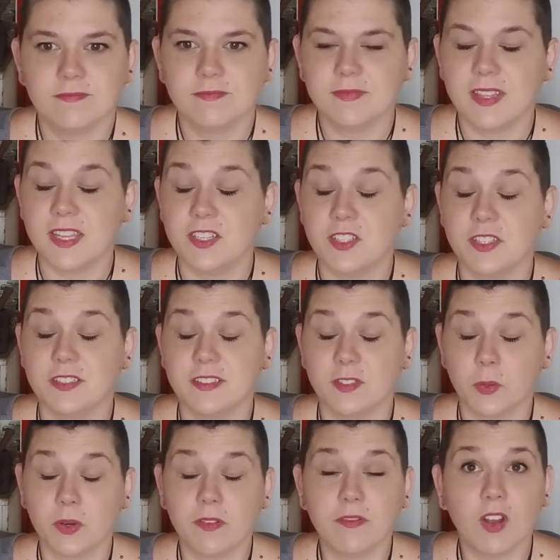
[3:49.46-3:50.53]
they just
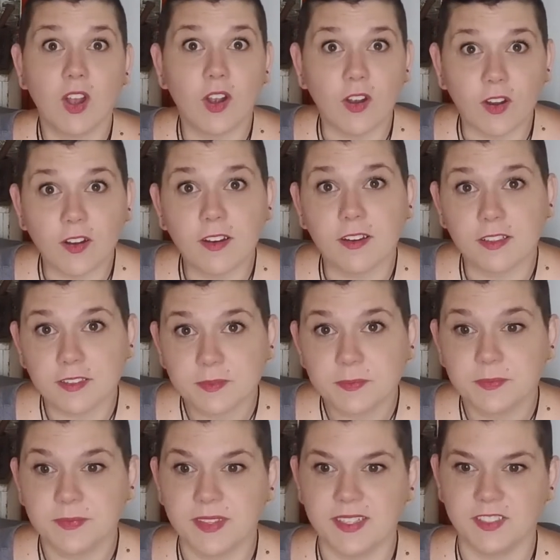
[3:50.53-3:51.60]
sort of are.
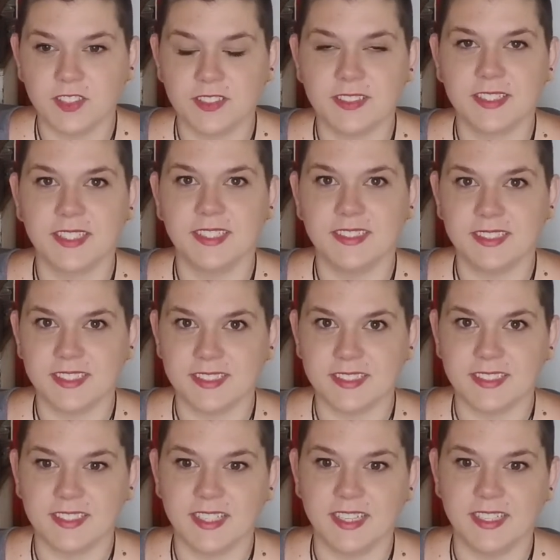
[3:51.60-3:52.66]
They just
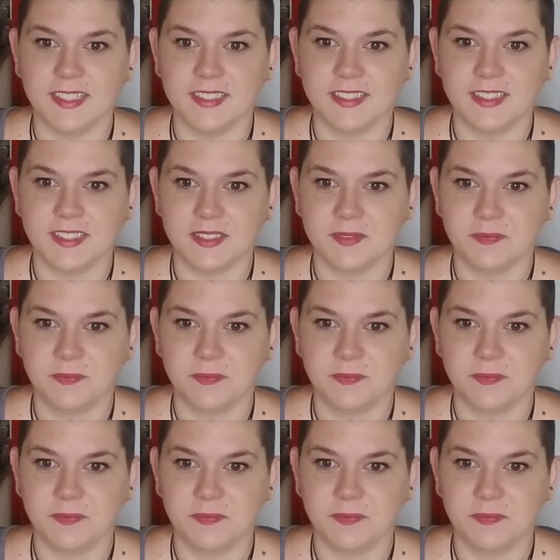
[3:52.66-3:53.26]
exist, and it's,